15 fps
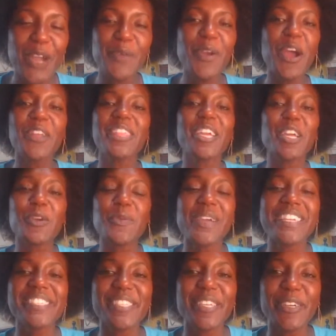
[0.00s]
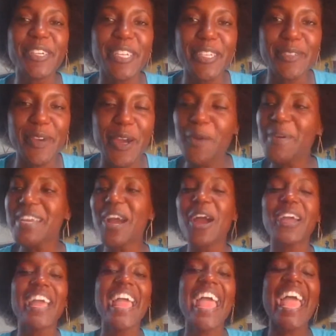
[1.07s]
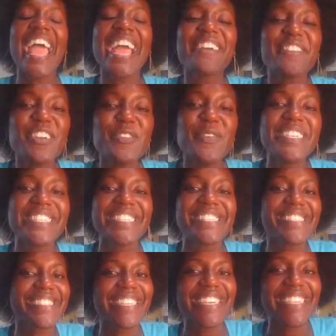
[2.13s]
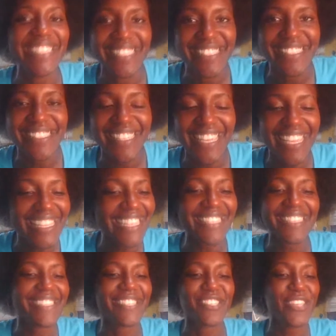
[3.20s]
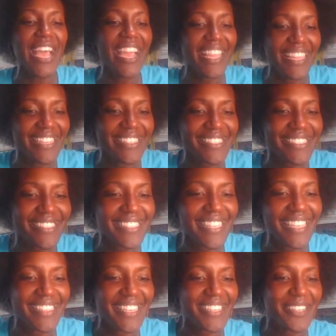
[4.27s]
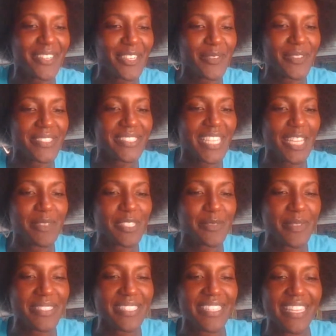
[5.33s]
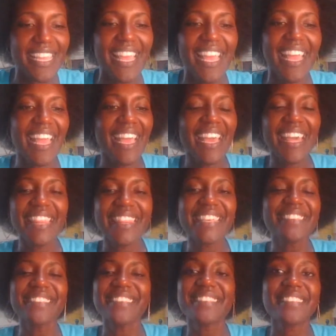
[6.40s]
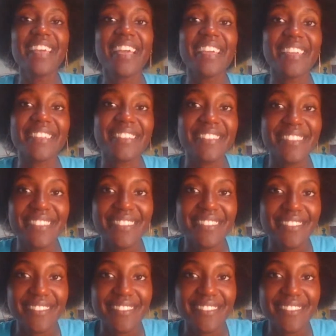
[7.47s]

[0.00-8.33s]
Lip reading: we are the original human. We are, everyone descends. This is science. Dang, that girl was damaged mentally. This is science.